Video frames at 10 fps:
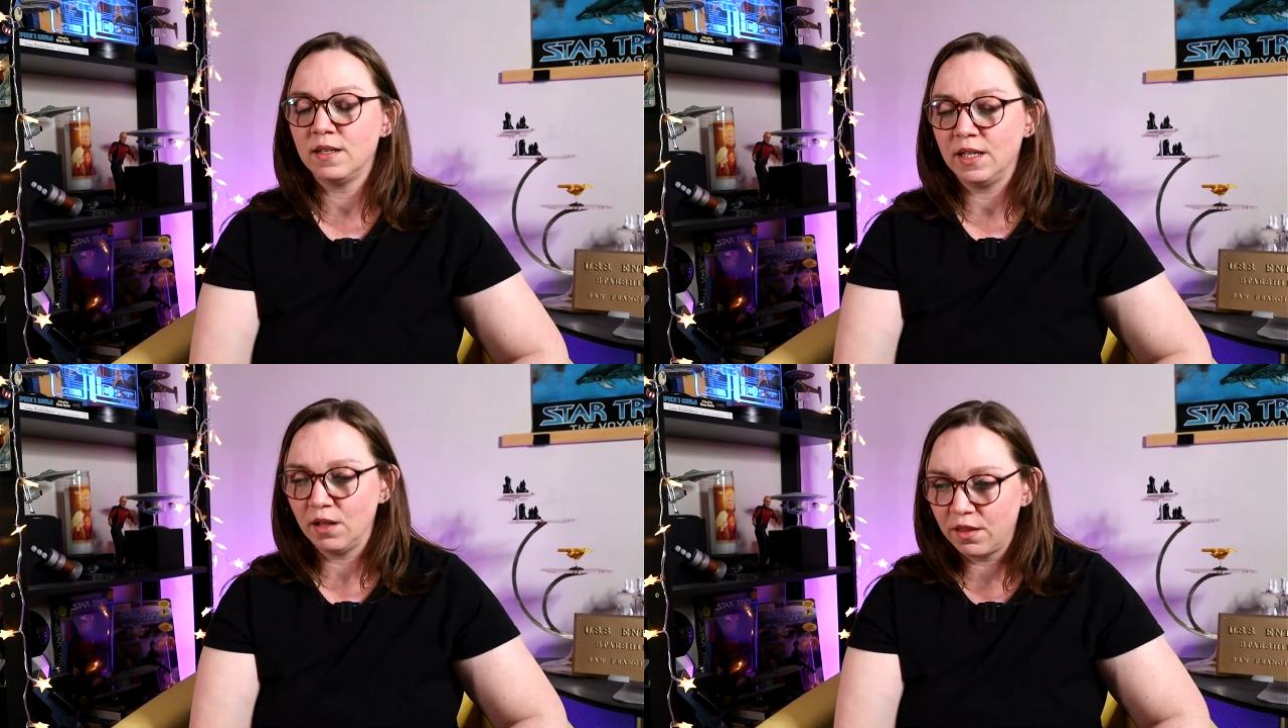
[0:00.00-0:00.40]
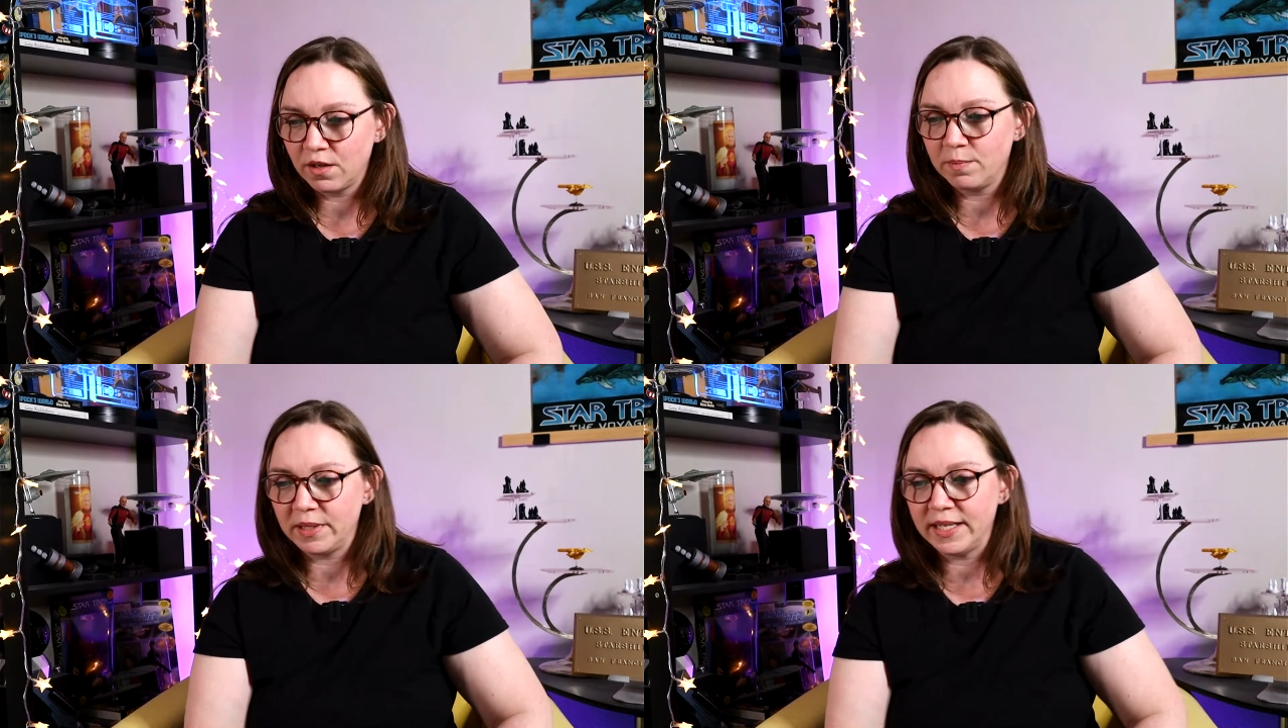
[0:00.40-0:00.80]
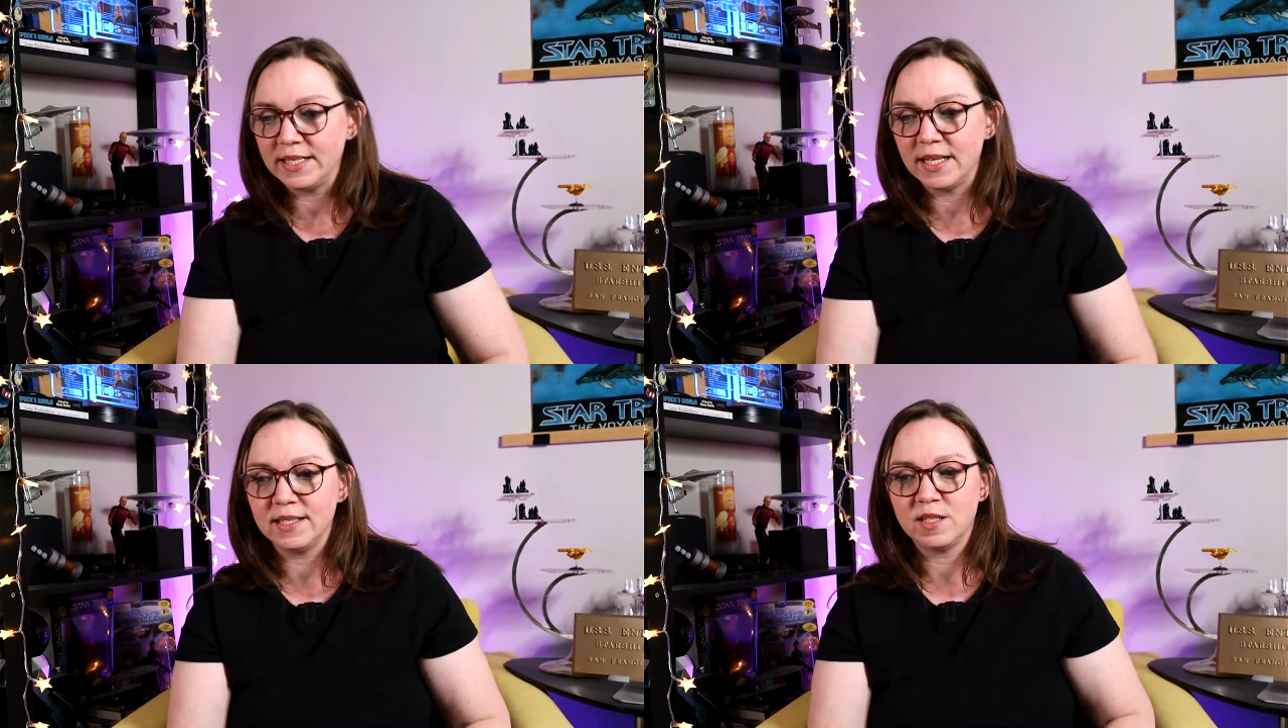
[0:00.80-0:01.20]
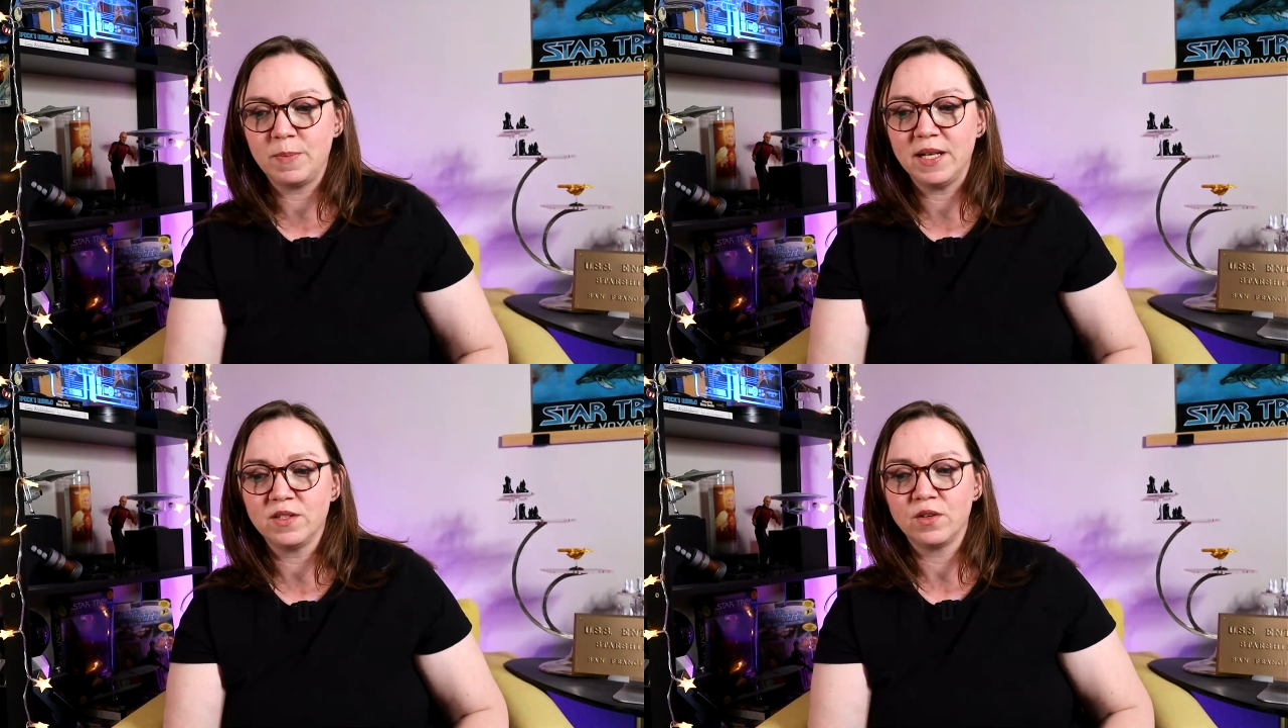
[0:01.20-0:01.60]
in third place says it
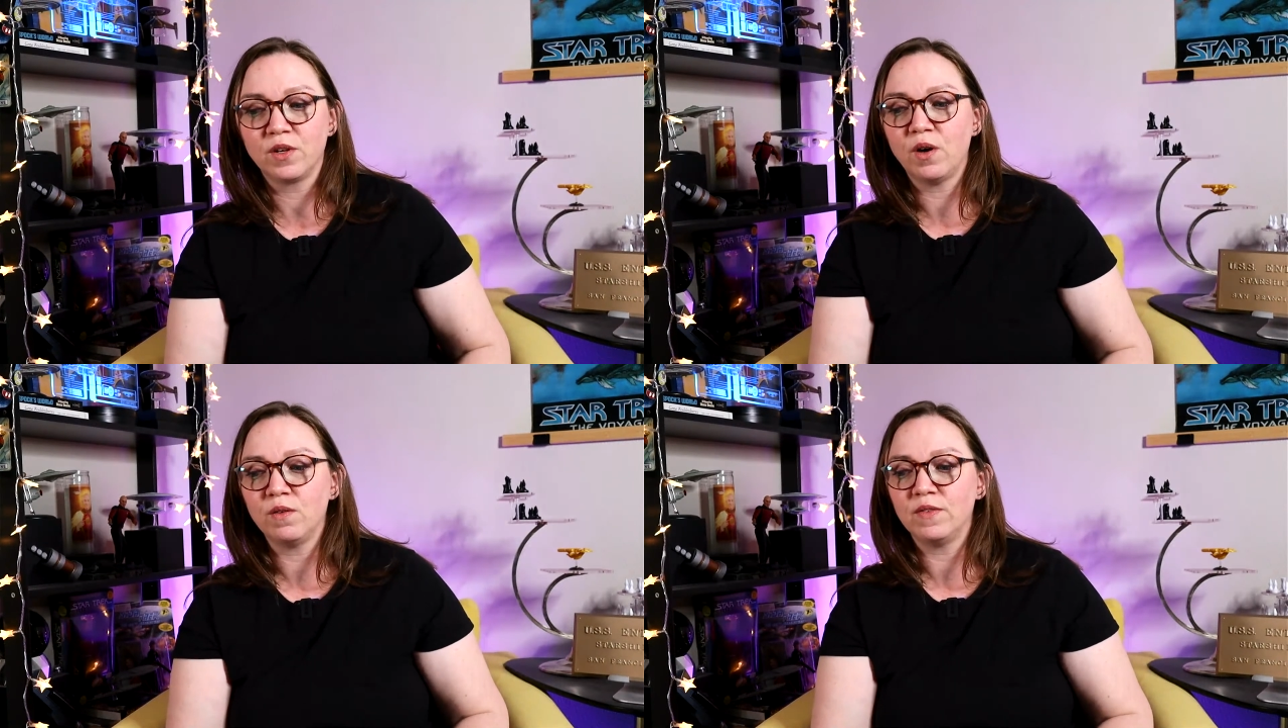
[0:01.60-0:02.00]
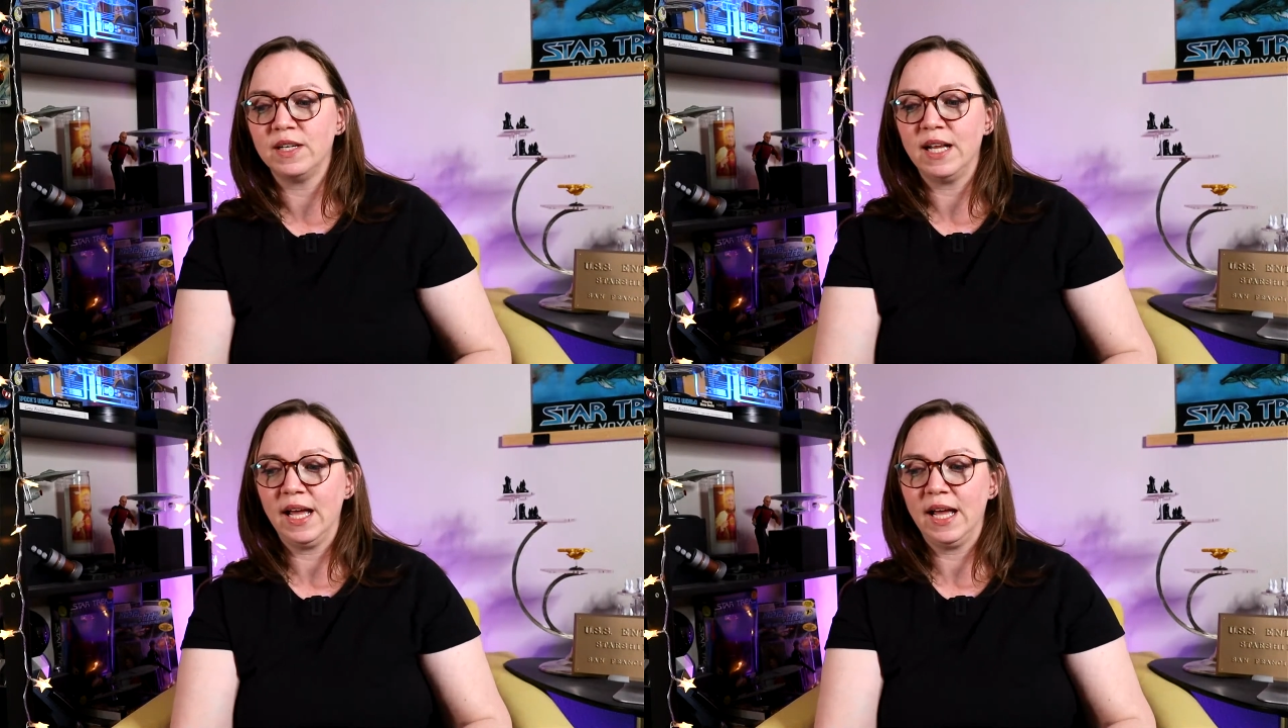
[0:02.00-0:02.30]
depends on COVID,